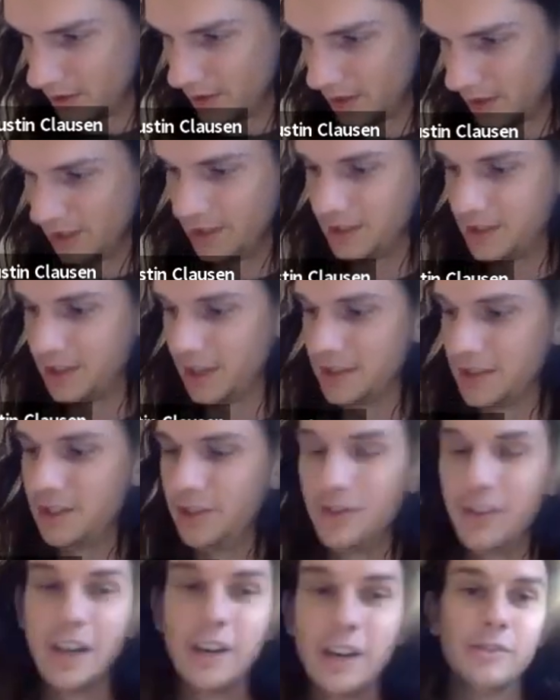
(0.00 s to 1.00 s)
in the sense that
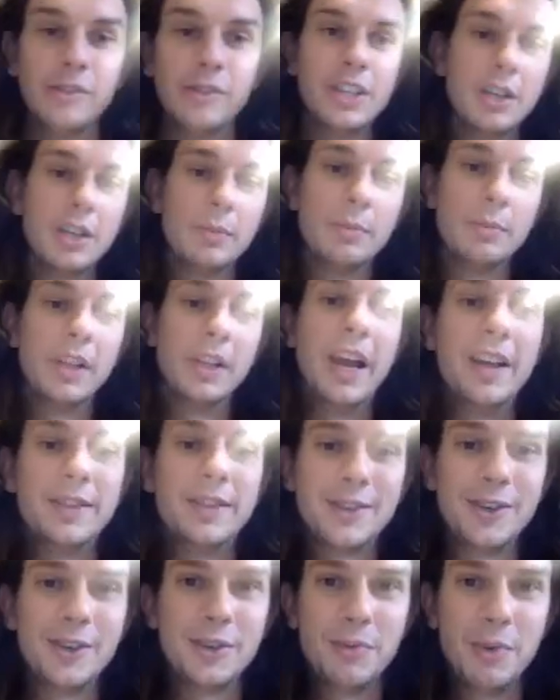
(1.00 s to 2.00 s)
you get reasonable
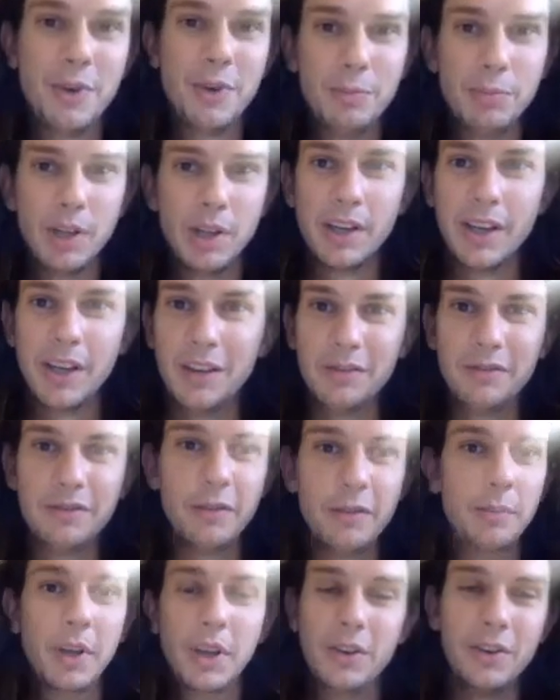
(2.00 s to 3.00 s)
answers when you plug in
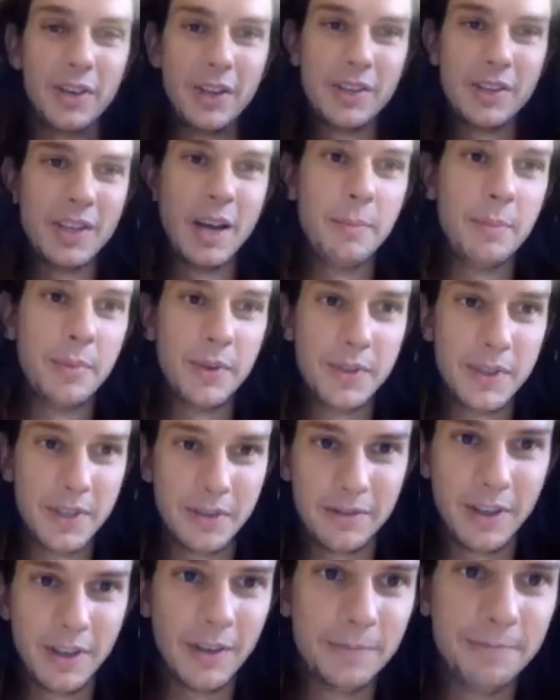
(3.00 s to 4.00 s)
familiar examples of
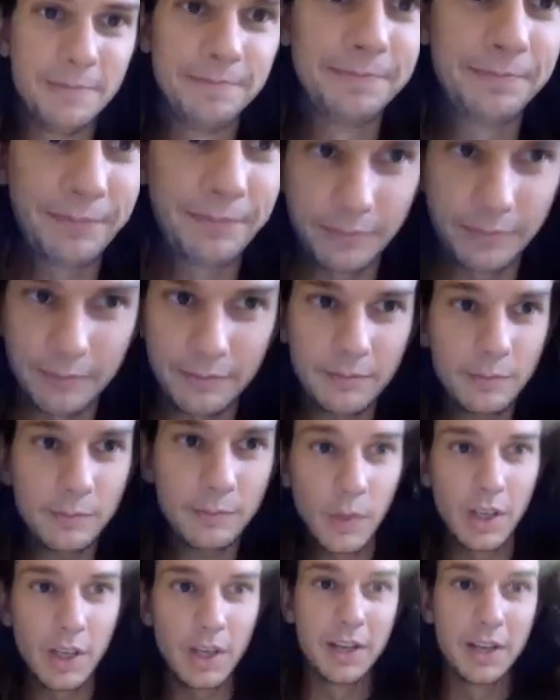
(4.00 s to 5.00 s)

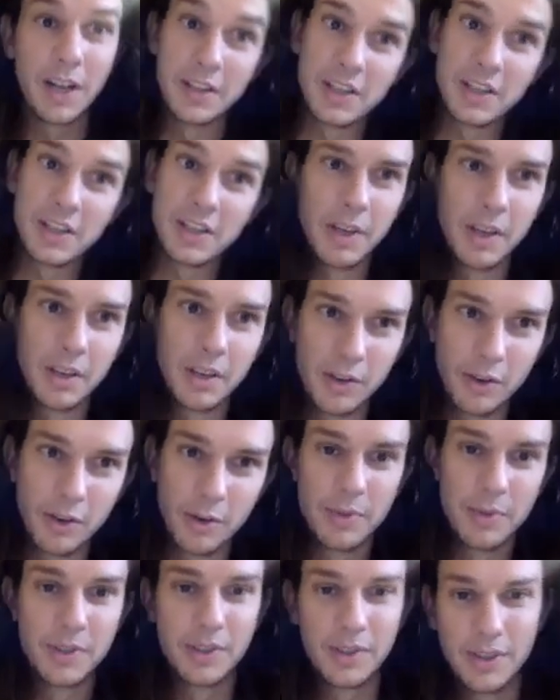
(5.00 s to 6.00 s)
condensed abelian
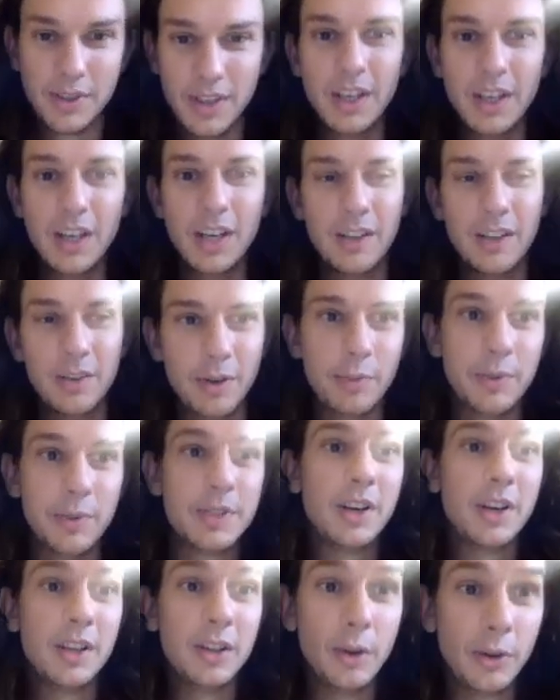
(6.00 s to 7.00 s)
groups. Well, we
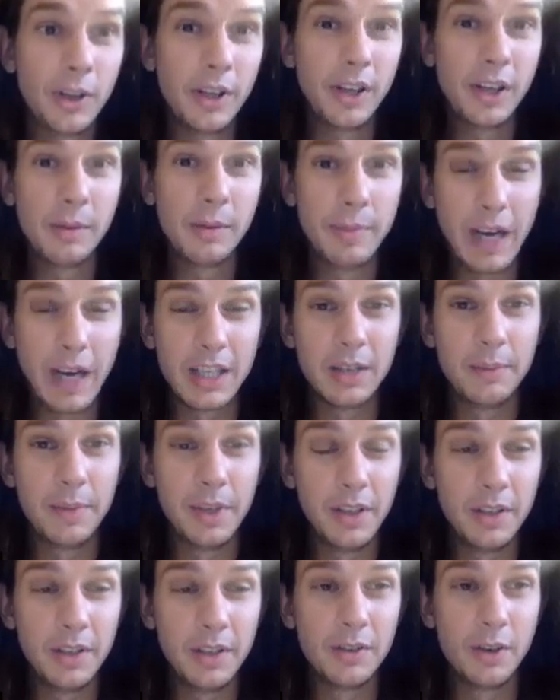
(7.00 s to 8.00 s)
saw locally compact
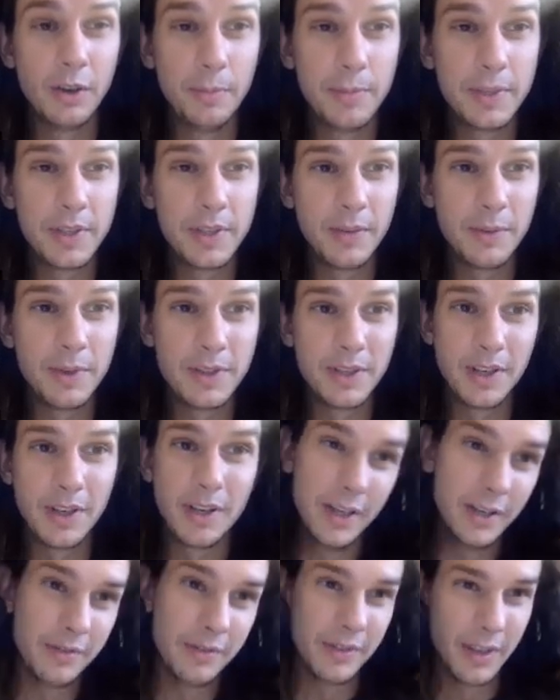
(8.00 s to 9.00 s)
abelian groups and we saw
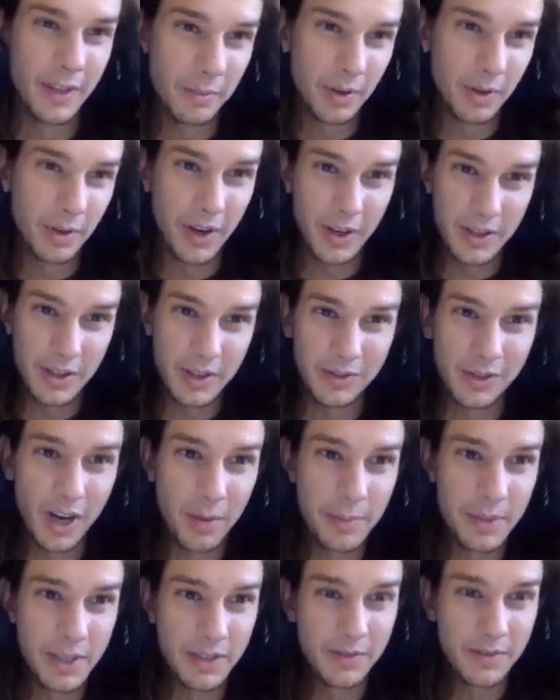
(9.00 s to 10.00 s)
infinite products of
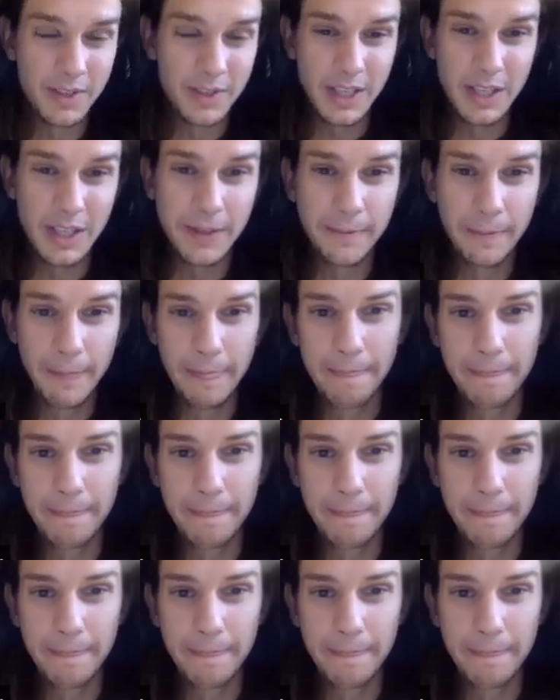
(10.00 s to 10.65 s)
copies of Z.